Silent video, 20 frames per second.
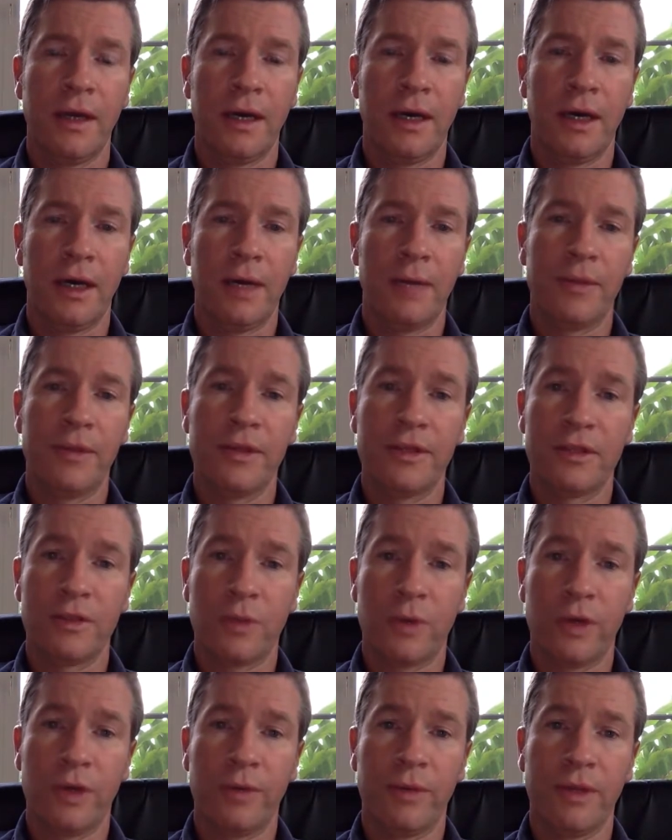But this is
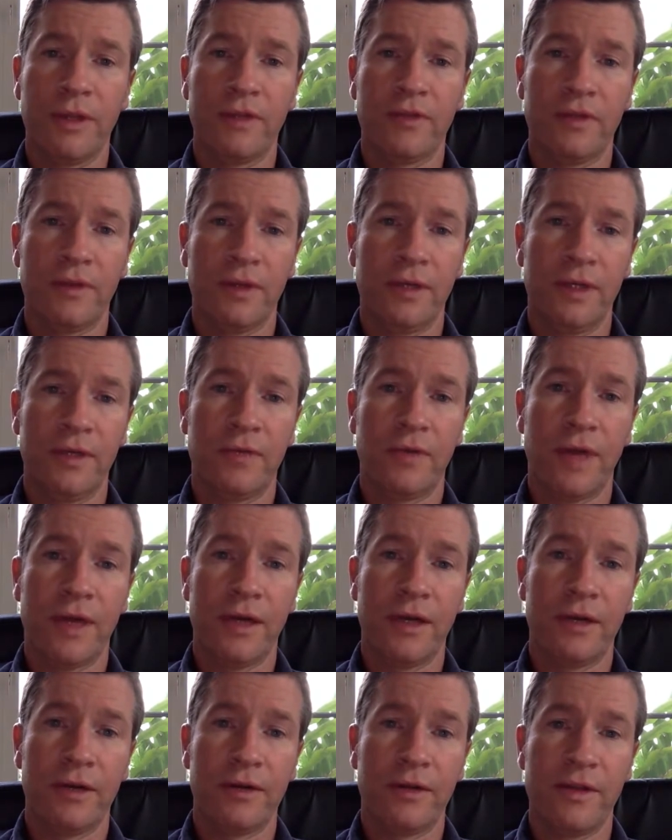where you place the lead
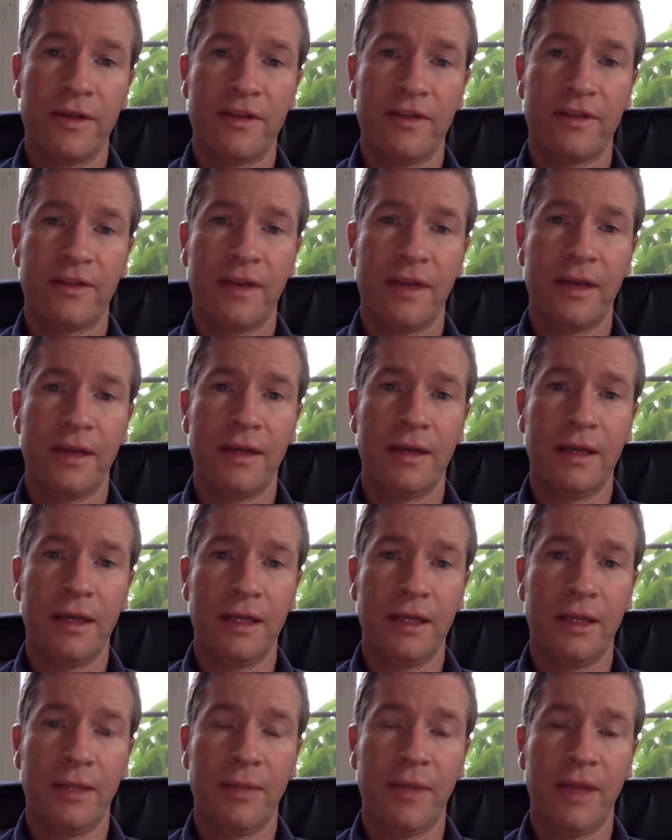right under the skin
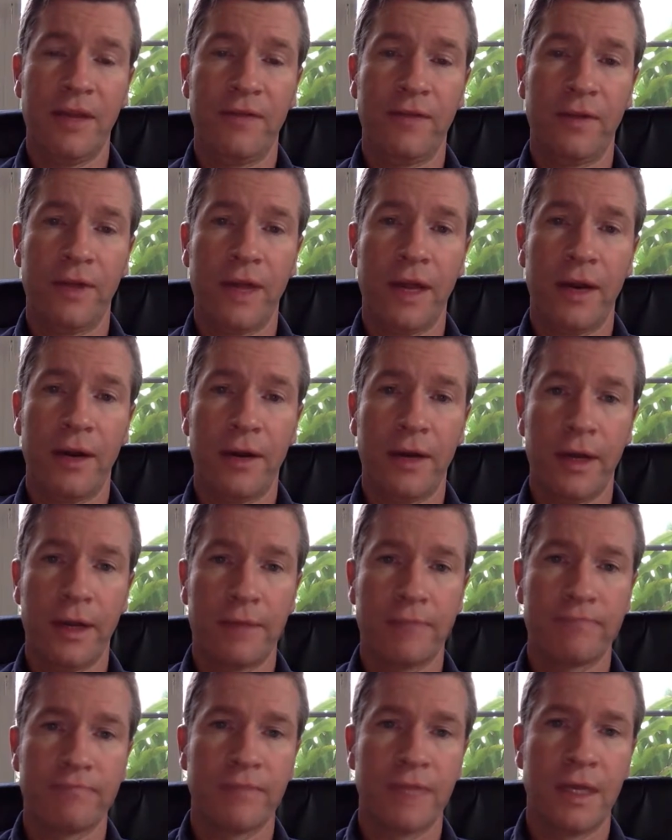in the painful
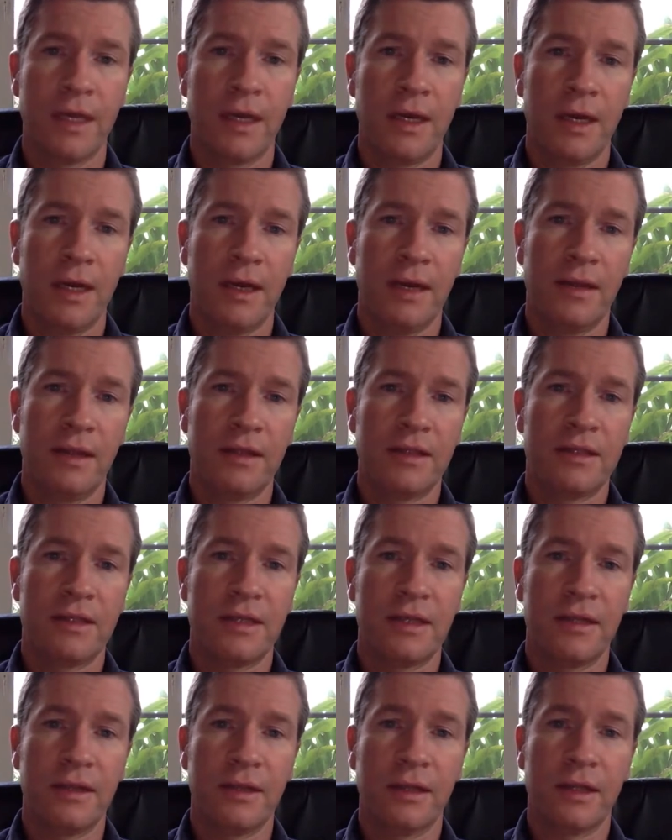area, and then
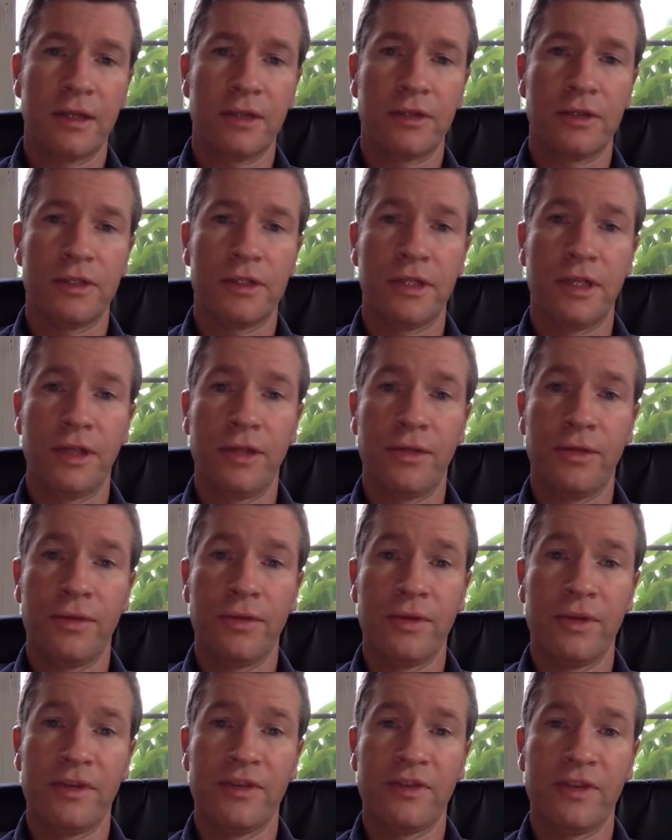send the electricity
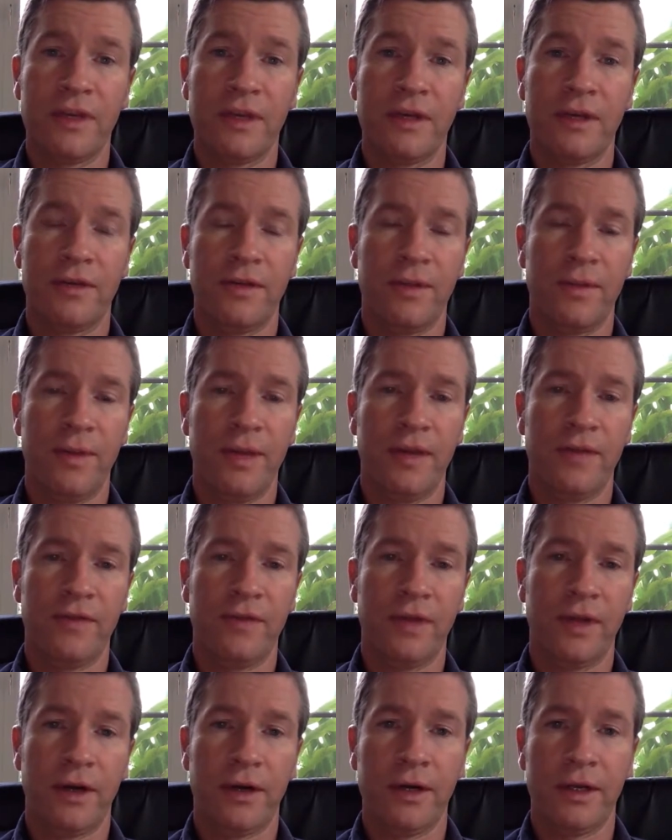through the skin of the
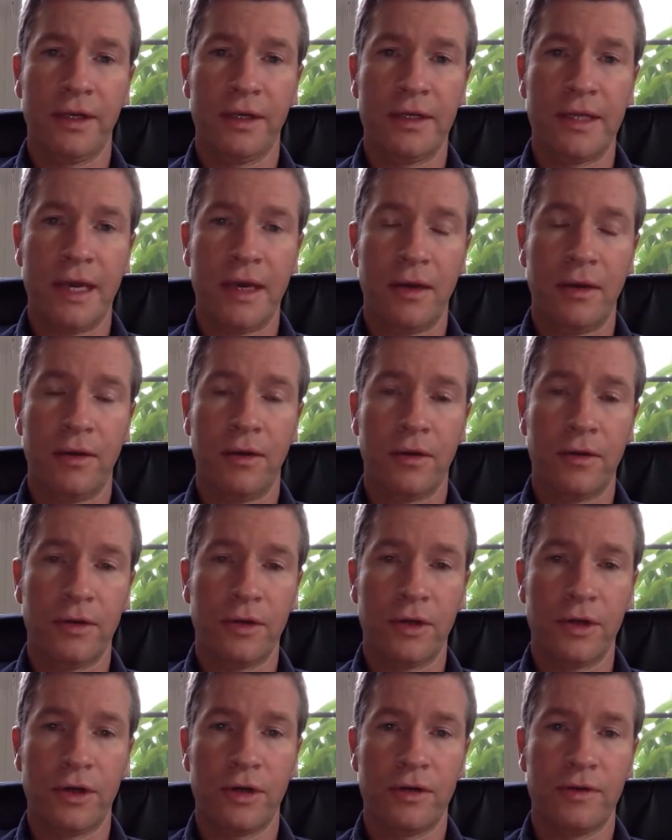painful area and down along
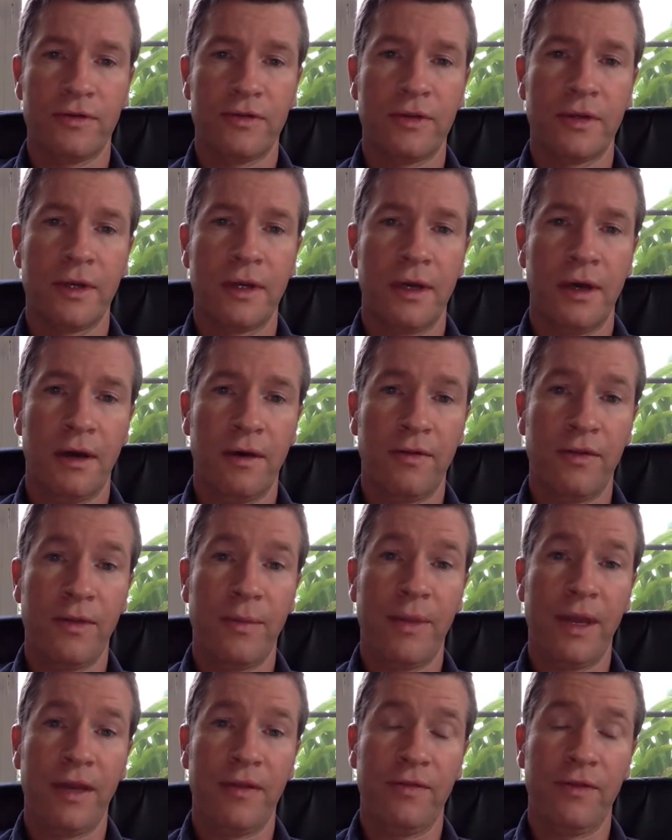the nerves of the
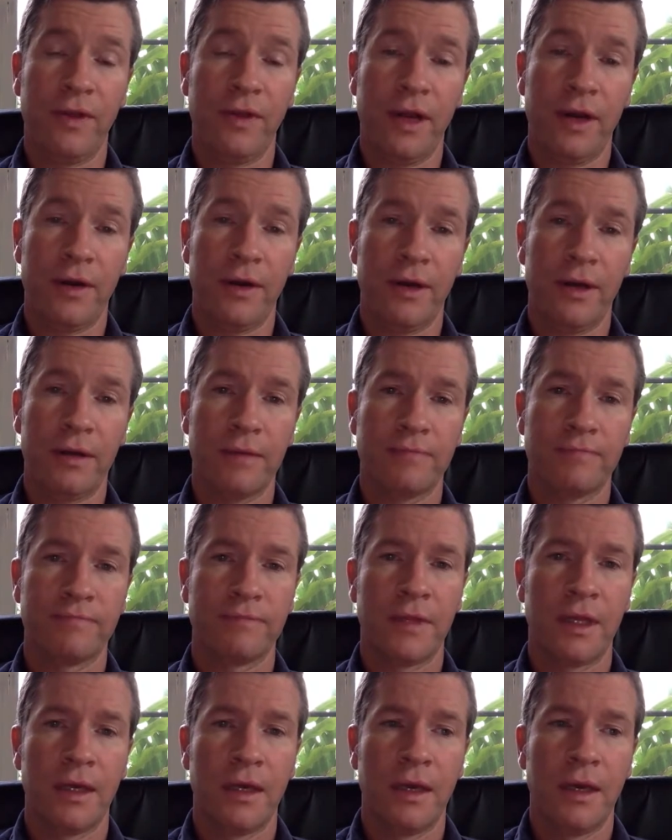painful area.
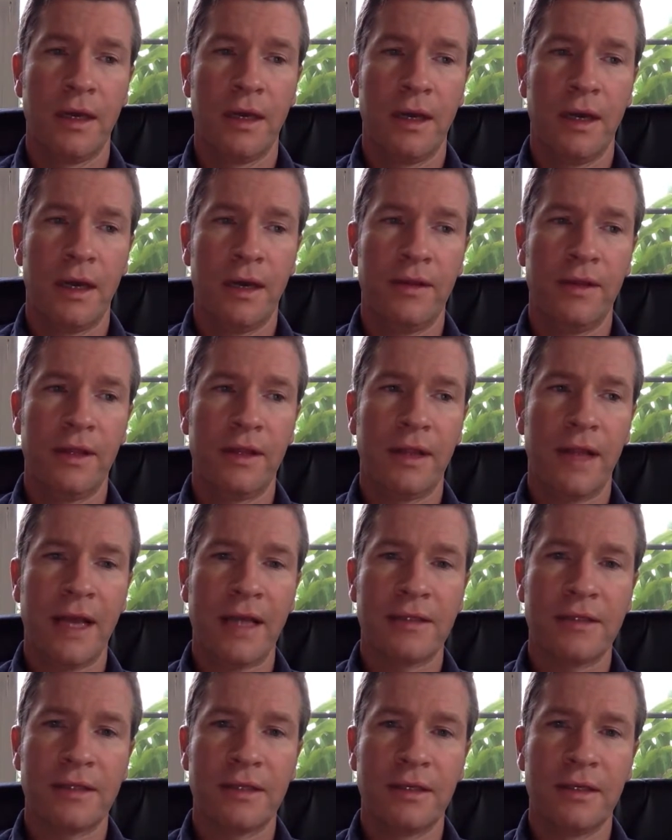And then
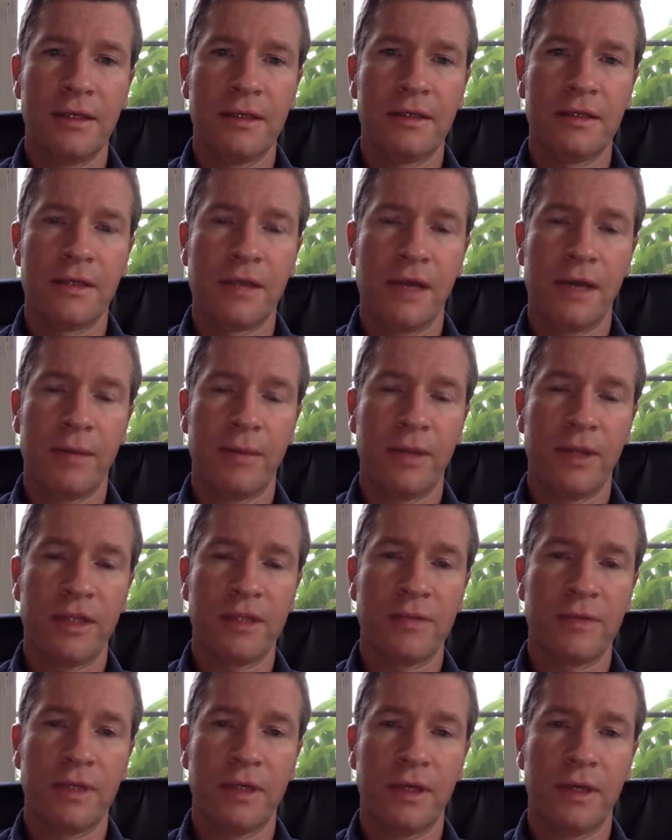lastly is
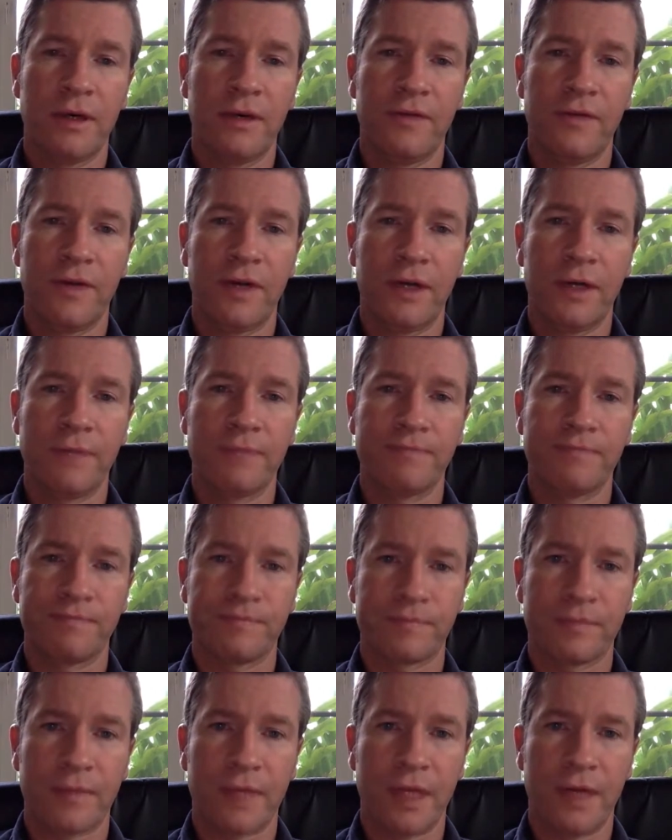placement of
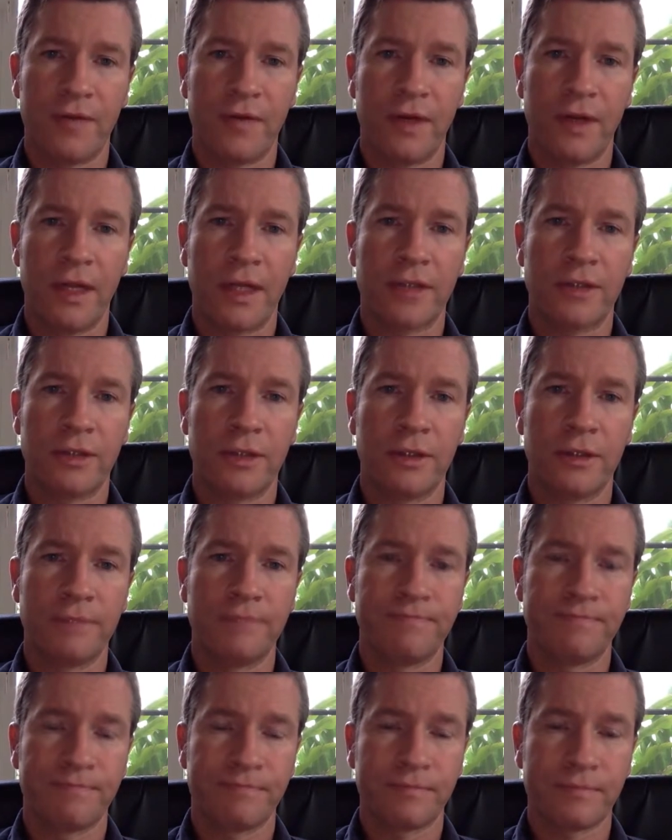an
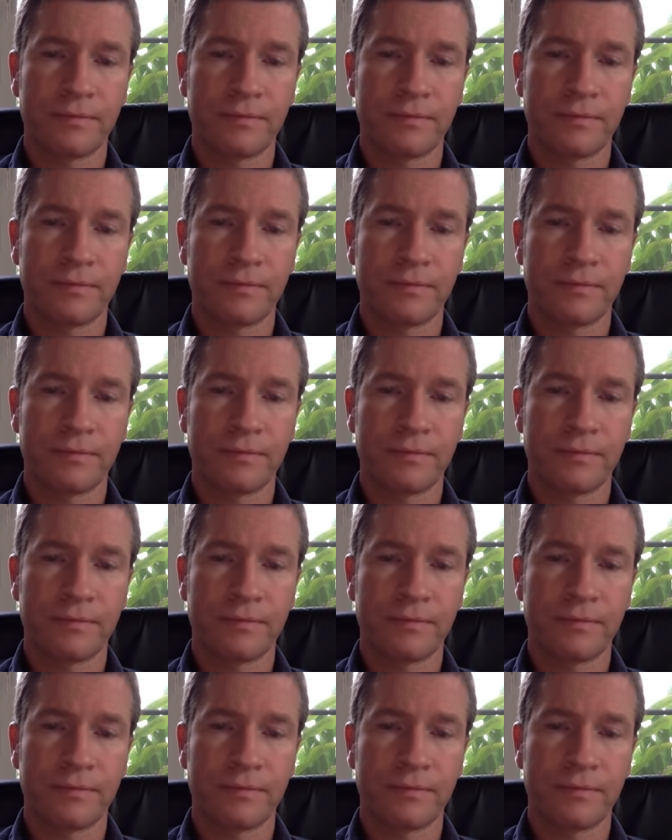electrode